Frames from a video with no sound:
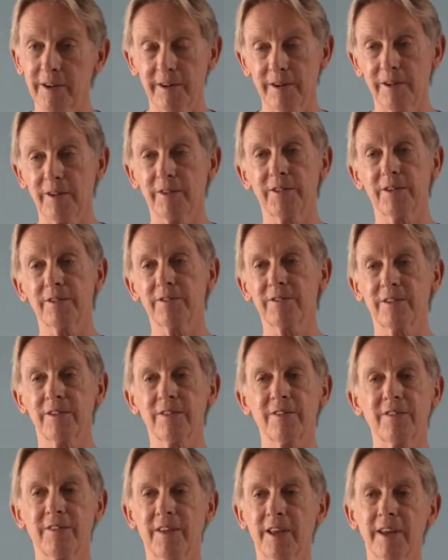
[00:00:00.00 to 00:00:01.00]
You know, they'll
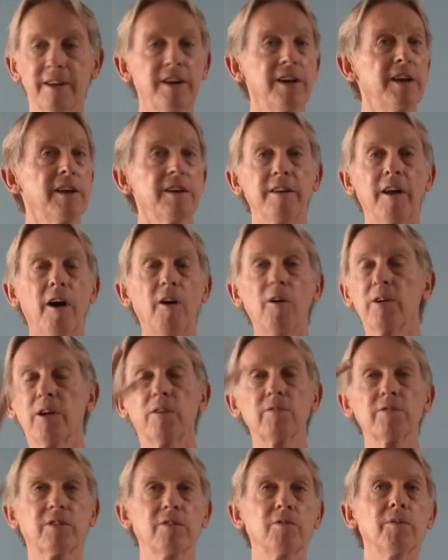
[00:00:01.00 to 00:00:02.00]
just say, no,
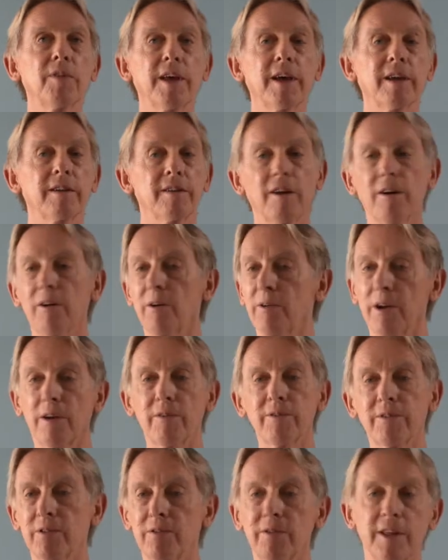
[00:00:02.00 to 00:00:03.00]
don't do that. No,
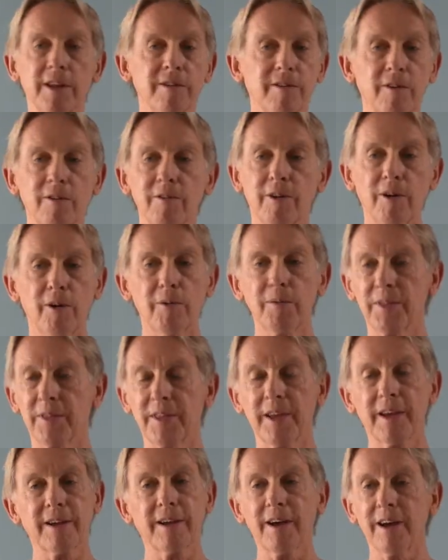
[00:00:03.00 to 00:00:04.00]
don't do that. Don't go with
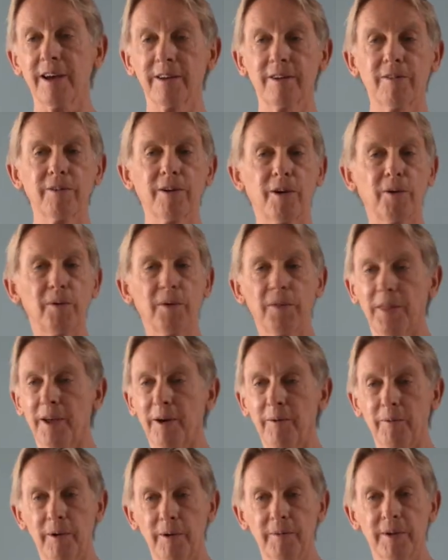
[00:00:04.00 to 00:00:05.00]
that guy. Don't go with
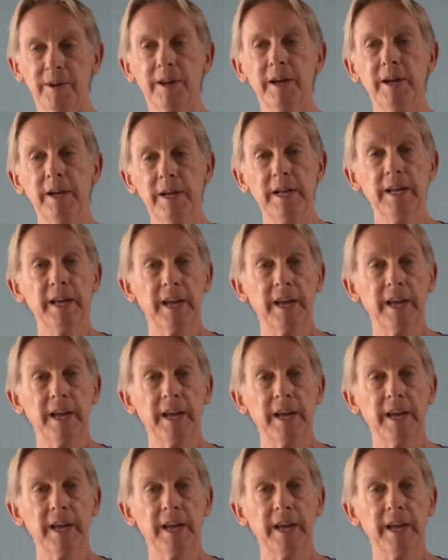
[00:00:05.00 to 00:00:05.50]
that woman.